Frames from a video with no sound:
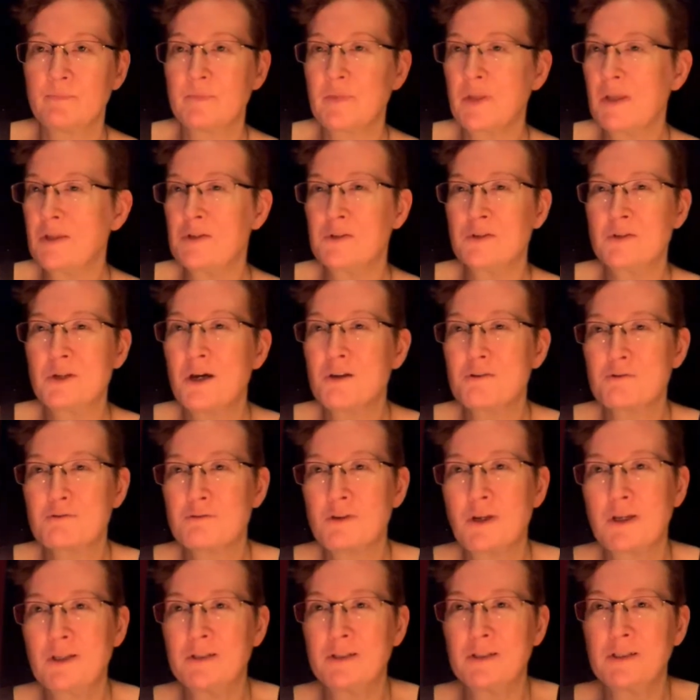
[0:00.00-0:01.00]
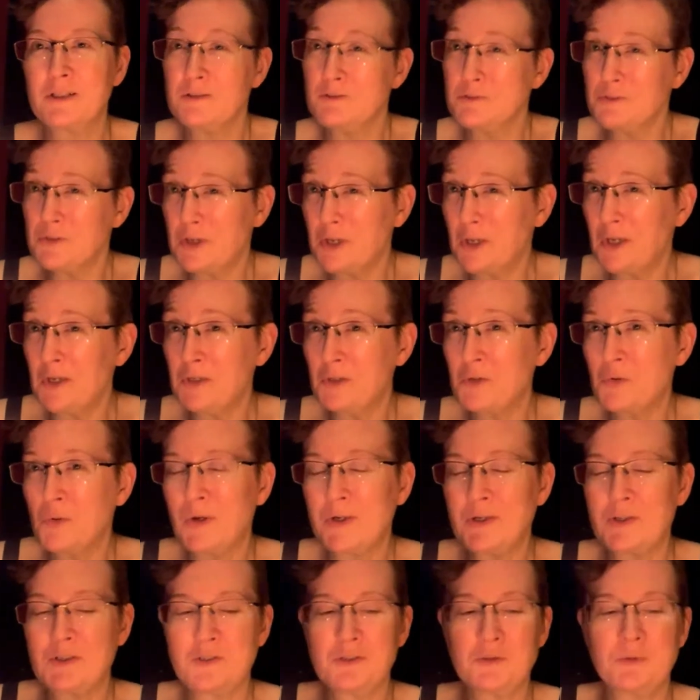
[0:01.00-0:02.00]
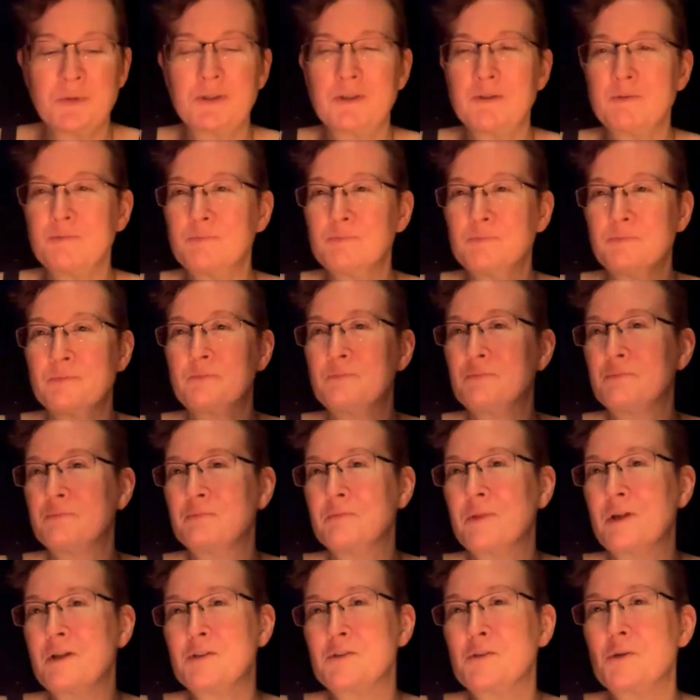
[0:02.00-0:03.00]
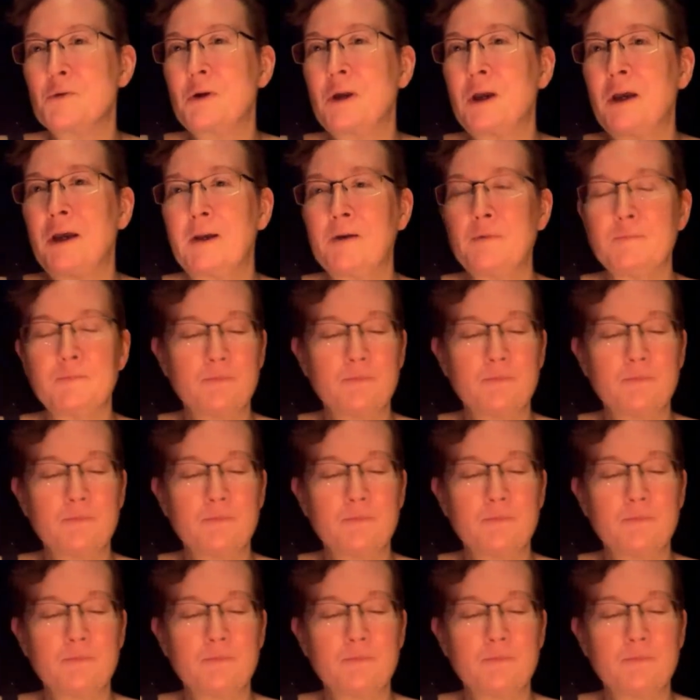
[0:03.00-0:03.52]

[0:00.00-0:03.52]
And you're not failing if you can't quite do it. It's okay.